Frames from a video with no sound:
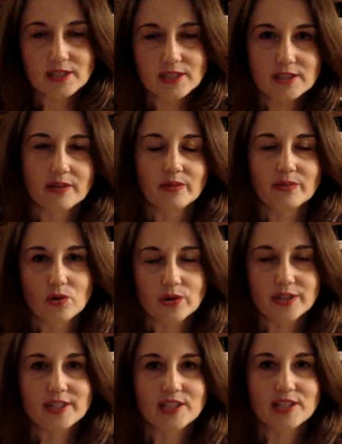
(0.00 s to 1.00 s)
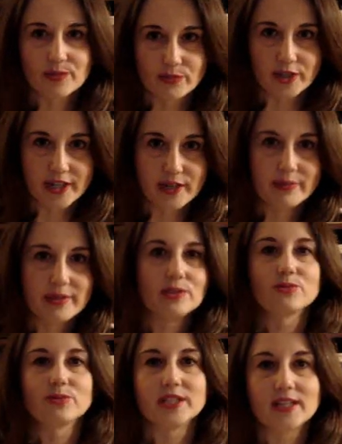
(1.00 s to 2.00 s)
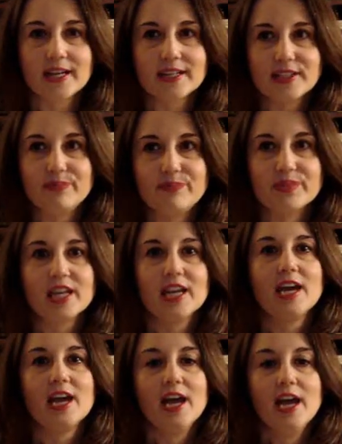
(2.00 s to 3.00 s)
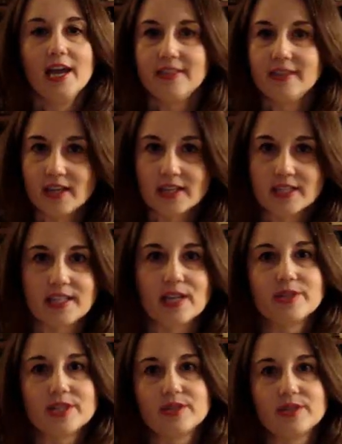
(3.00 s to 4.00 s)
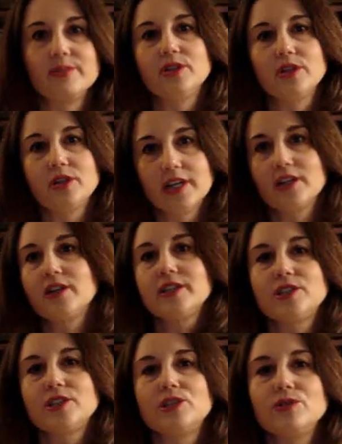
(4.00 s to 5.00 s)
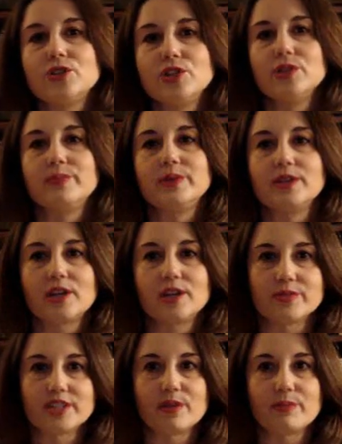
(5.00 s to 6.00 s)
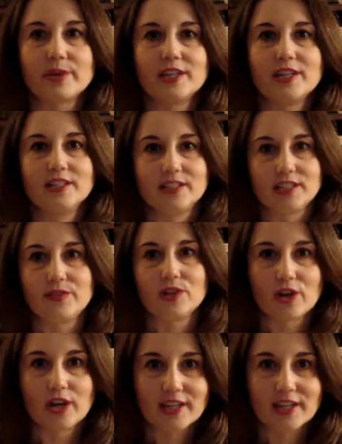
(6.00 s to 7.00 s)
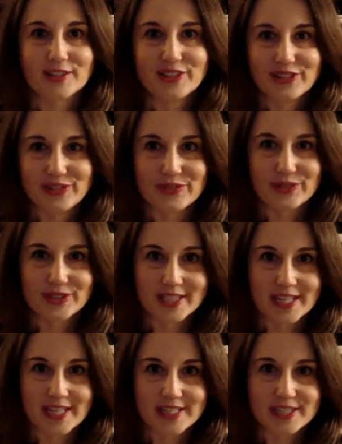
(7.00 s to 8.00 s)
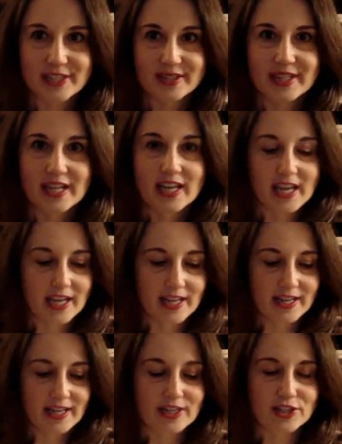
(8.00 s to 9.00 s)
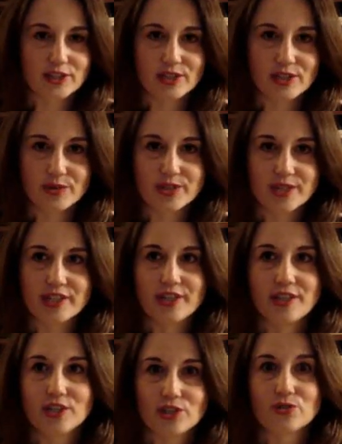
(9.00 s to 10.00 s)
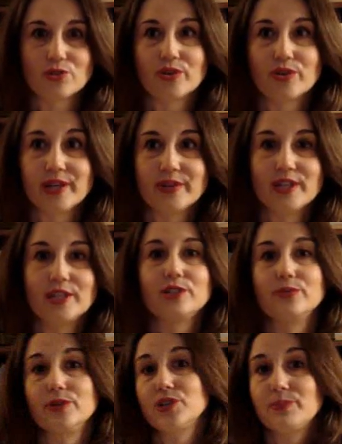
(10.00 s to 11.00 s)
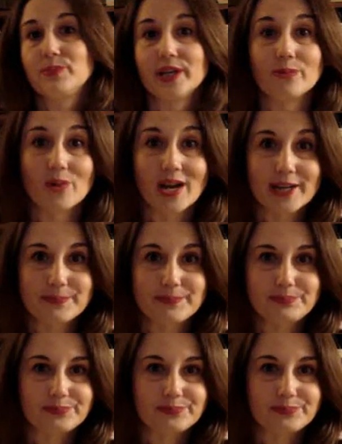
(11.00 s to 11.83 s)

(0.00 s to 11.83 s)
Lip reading: So, of course, they support him. He's reelected. And the next time a similar unconstitutional bill comes up, Davy Crockett votes against it and actually uses this story to explain why.